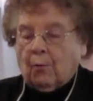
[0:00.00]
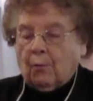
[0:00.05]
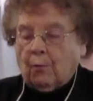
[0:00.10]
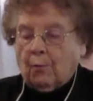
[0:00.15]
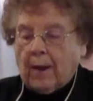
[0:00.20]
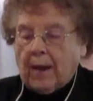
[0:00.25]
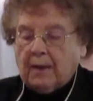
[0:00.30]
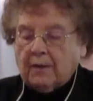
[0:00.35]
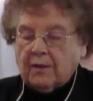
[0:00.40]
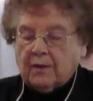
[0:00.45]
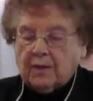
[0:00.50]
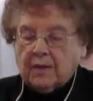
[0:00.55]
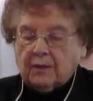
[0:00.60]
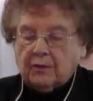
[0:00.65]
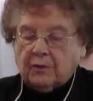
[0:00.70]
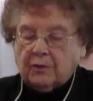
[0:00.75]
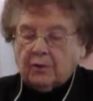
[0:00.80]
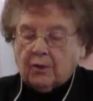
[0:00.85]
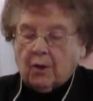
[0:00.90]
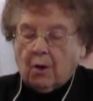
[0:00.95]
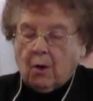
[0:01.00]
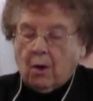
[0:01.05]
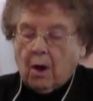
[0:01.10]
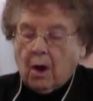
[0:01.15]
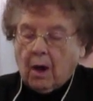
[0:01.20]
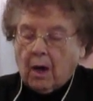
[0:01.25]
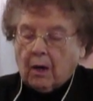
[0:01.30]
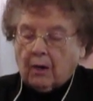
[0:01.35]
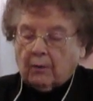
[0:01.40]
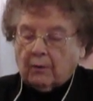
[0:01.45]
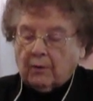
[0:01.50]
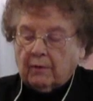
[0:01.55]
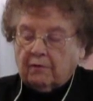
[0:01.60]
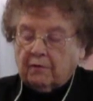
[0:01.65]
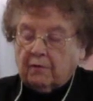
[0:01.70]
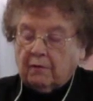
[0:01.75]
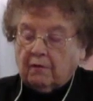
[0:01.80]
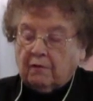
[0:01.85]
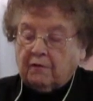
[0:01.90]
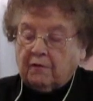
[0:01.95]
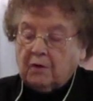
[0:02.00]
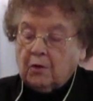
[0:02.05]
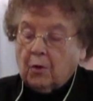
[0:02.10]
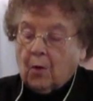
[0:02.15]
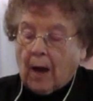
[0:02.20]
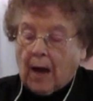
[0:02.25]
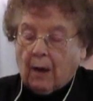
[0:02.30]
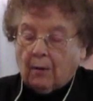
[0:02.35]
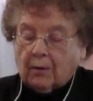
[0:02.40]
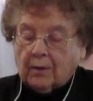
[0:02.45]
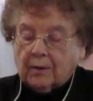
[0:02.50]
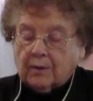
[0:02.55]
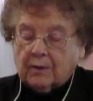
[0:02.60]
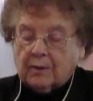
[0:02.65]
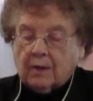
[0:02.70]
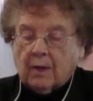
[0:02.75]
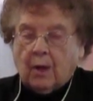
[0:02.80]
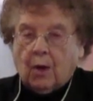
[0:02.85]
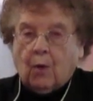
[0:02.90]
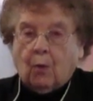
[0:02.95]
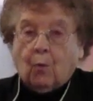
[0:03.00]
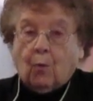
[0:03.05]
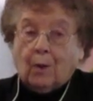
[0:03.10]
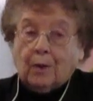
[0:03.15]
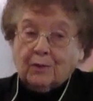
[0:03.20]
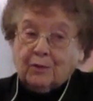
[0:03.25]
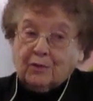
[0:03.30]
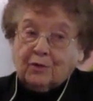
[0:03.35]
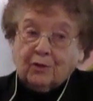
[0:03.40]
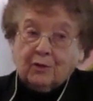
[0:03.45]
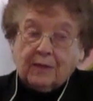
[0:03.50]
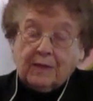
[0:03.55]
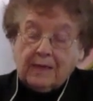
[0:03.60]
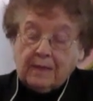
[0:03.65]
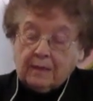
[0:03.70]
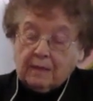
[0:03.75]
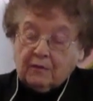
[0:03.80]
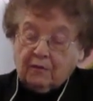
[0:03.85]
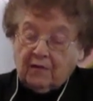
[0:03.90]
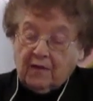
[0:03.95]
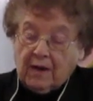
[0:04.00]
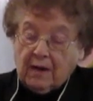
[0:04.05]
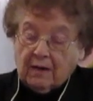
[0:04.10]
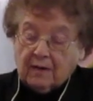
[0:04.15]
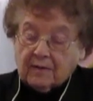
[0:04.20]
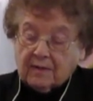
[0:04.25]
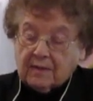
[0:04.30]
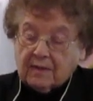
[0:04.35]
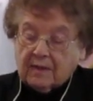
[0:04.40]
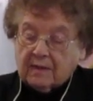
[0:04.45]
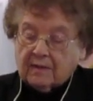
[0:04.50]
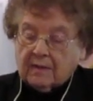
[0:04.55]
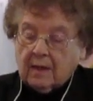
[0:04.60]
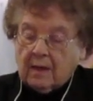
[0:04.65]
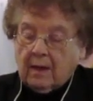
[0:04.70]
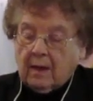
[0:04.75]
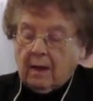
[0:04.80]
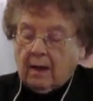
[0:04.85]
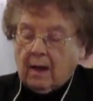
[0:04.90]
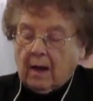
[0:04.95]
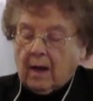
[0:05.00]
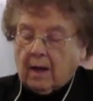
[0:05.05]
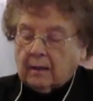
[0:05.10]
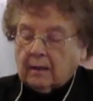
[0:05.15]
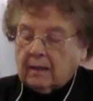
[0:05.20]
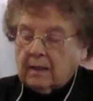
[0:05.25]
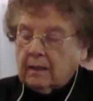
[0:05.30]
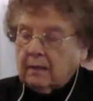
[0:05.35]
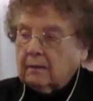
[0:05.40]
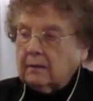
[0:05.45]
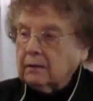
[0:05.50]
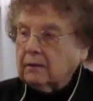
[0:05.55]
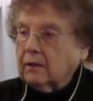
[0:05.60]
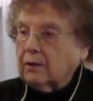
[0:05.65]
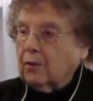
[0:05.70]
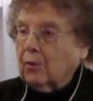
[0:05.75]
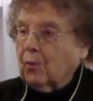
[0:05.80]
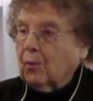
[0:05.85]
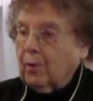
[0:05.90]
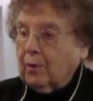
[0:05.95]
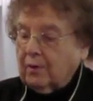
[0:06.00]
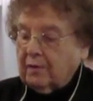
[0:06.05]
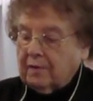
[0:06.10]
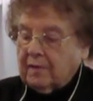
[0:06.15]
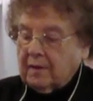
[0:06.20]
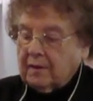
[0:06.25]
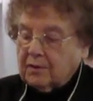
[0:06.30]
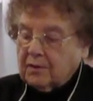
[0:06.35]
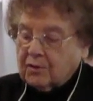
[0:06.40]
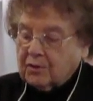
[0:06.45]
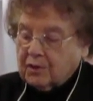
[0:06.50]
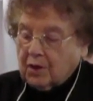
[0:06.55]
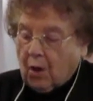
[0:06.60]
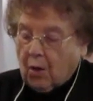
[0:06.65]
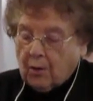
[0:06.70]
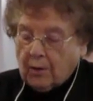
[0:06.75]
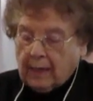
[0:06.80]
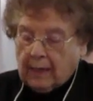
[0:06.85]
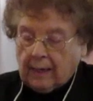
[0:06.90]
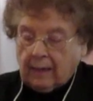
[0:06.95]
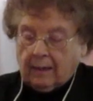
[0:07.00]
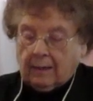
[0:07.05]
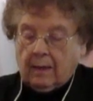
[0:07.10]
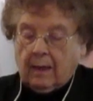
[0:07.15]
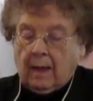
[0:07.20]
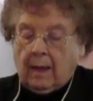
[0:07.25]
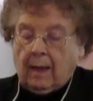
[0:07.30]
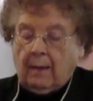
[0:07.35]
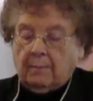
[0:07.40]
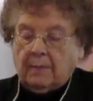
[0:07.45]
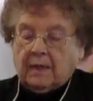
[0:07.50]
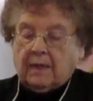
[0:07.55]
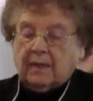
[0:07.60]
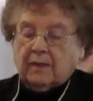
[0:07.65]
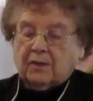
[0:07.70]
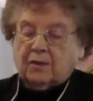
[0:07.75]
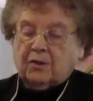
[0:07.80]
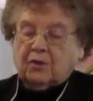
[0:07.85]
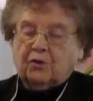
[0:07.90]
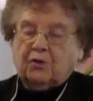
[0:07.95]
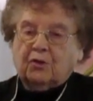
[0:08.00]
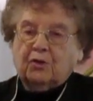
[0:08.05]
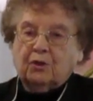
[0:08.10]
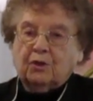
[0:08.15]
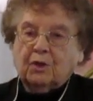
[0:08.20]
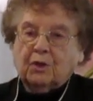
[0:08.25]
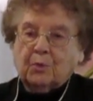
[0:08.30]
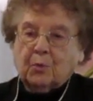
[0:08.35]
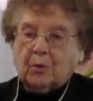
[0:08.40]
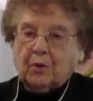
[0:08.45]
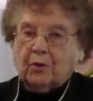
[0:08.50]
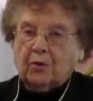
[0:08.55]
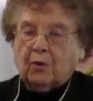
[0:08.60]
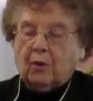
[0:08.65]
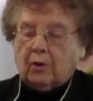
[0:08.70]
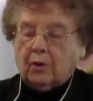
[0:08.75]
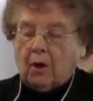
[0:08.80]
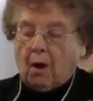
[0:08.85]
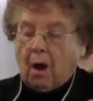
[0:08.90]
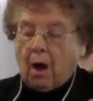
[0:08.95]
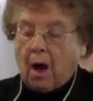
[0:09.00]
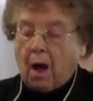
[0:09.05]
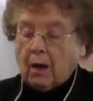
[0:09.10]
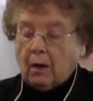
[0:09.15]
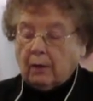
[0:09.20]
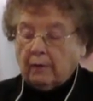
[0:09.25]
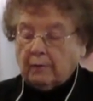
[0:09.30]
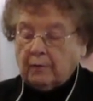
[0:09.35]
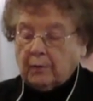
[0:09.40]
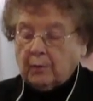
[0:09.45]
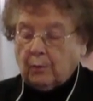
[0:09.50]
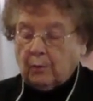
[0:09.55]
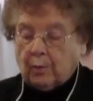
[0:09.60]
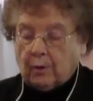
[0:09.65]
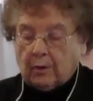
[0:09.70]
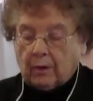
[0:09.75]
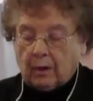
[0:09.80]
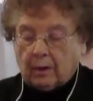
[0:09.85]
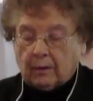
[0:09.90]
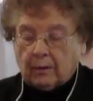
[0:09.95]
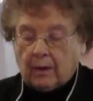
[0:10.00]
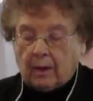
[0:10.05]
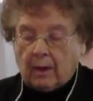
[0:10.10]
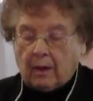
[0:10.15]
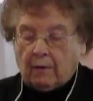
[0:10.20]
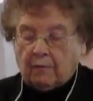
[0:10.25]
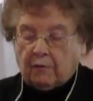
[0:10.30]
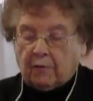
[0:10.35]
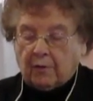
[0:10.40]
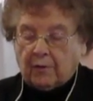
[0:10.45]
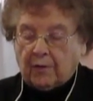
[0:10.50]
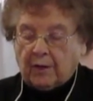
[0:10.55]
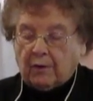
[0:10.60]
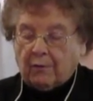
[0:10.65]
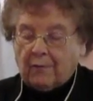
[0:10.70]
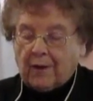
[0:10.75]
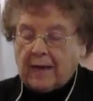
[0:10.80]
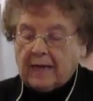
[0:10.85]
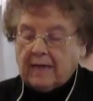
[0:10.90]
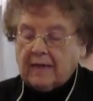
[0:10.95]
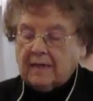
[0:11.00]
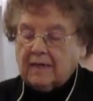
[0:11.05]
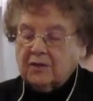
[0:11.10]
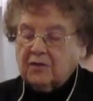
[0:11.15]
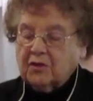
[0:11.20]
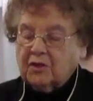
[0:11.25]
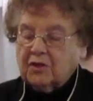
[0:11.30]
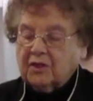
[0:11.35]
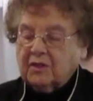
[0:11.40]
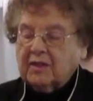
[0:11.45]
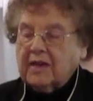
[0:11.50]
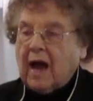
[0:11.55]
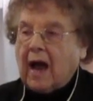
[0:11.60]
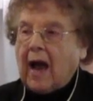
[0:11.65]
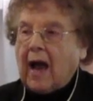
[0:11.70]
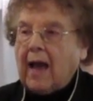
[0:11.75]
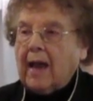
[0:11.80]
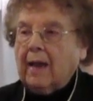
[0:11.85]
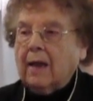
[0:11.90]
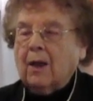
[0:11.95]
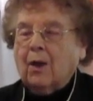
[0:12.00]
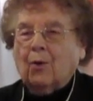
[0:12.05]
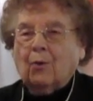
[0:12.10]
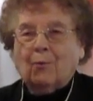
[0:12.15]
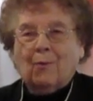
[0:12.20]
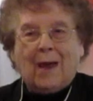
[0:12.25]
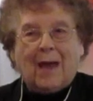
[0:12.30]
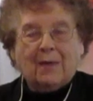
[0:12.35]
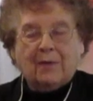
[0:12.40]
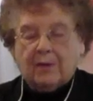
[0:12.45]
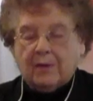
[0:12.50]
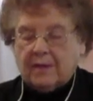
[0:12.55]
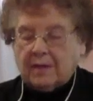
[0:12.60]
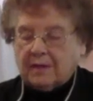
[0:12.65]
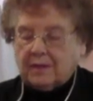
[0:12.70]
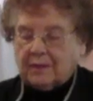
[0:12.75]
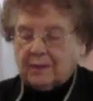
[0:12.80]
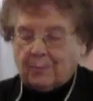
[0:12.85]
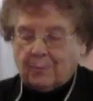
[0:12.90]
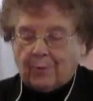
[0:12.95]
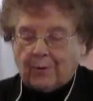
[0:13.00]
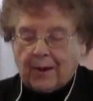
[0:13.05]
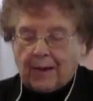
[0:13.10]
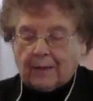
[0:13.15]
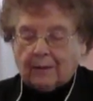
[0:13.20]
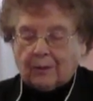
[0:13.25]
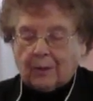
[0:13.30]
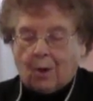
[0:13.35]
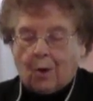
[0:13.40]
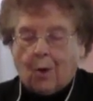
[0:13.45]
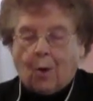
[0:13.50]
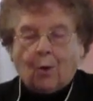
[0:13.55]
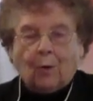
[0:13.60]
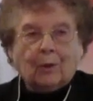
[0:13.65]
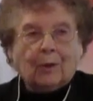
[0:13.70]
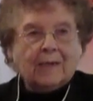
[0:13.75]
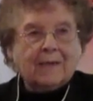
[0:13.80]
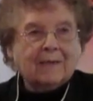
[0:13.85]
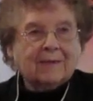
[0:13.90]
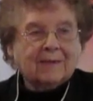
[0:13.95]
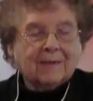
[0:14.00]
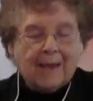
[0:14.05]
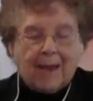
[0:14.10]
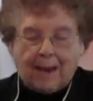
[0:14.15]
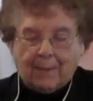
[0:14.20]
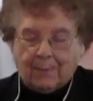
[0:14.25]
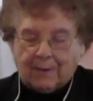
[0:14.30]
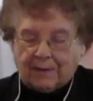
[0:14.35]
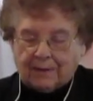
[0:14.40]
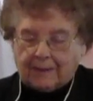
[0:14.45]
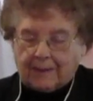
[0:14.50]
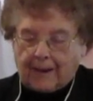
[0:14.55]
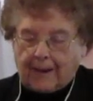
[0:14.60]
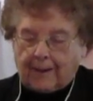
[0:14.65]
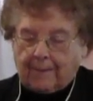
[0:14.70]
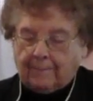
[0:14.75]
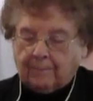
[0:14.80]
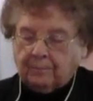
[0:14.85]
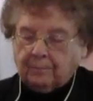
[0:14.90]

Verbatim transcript: rather than to go hungry for a few hours, was to these Pharisees a guilt worth stoning, because the Jews were known all over the world for their readiness to die rather than to break the holy Sabbath day.